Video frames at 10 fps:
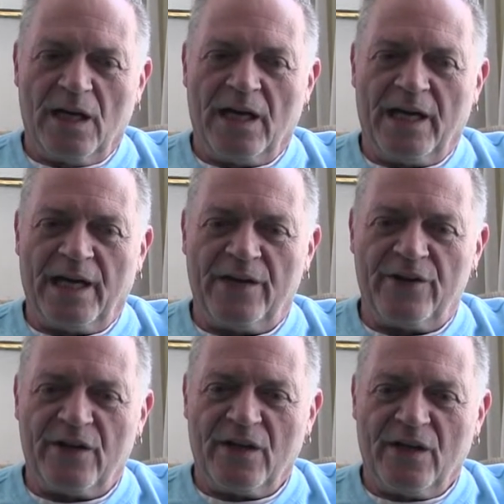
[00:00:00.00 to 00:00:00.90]

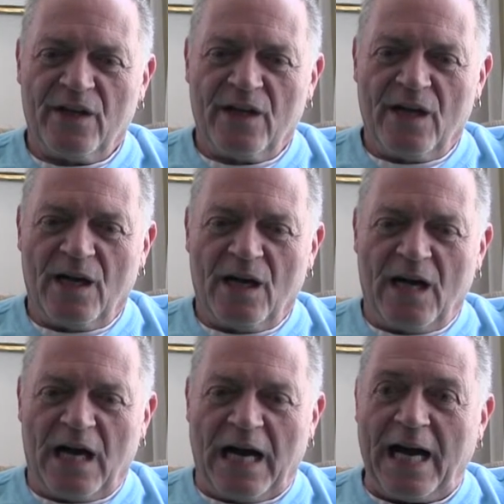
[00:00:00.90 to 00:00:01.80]
And
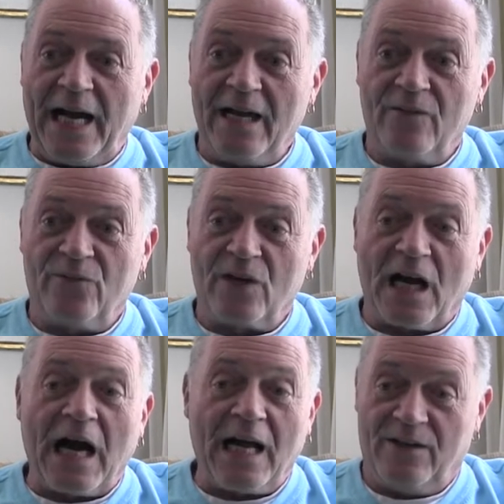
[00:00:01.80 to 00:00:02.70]
I had
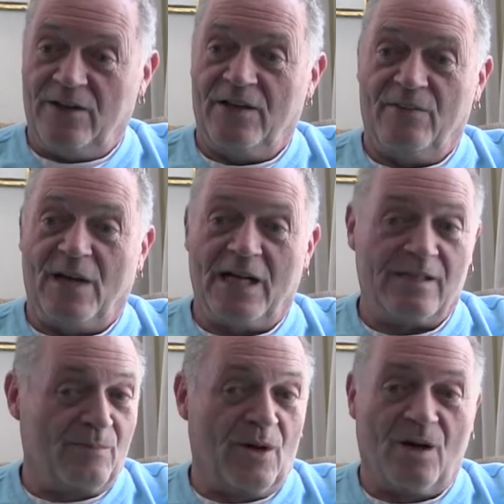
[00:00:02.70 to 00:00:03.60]
forgotten my
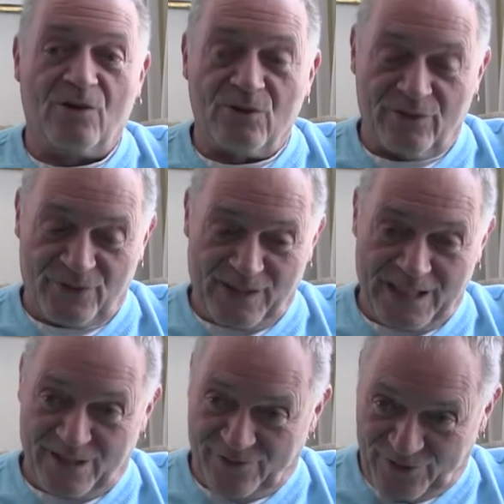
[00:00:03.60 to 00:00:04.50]
small group
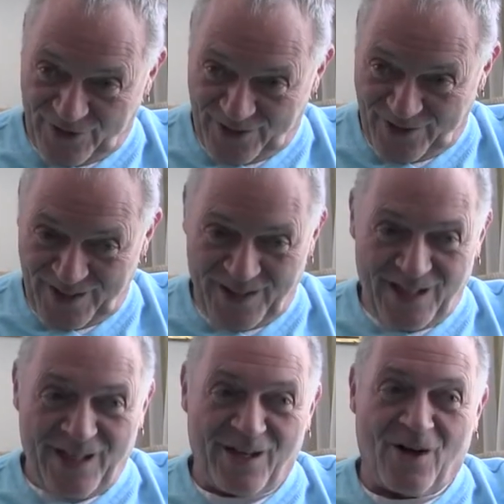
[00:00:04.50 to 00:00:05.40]
gift.
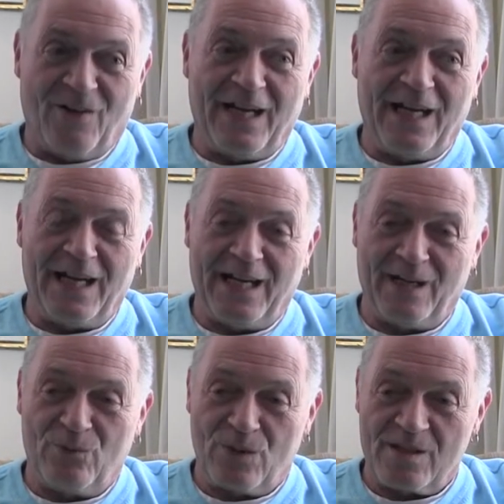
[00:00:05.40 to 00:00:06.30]
And all I
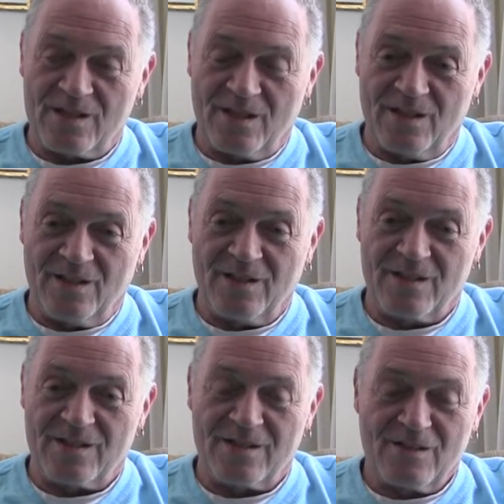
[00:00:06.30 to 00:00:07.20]
had was
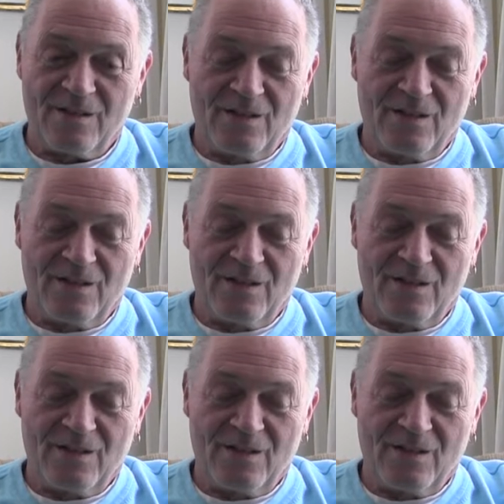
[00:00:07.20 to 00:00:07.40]
this